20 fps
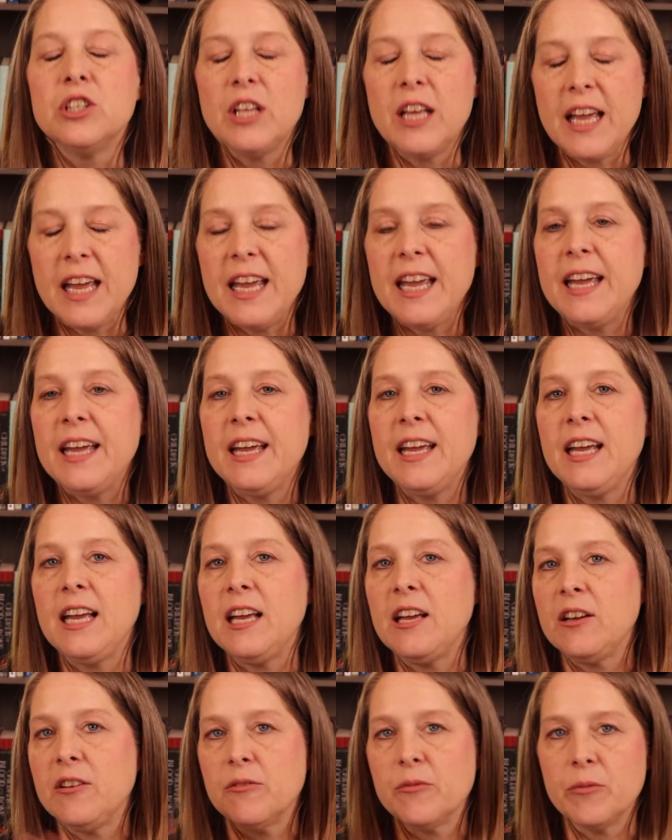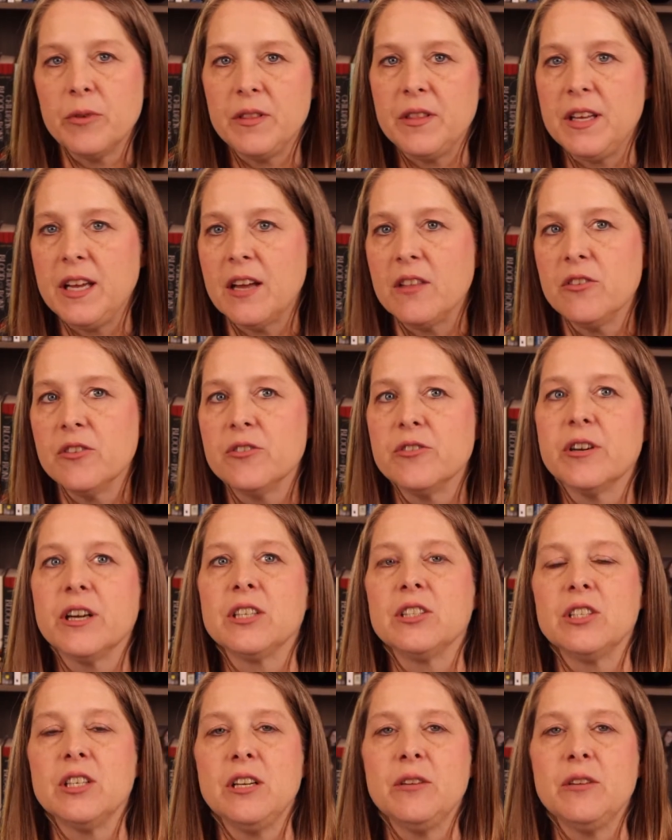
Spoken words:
he went the other direction.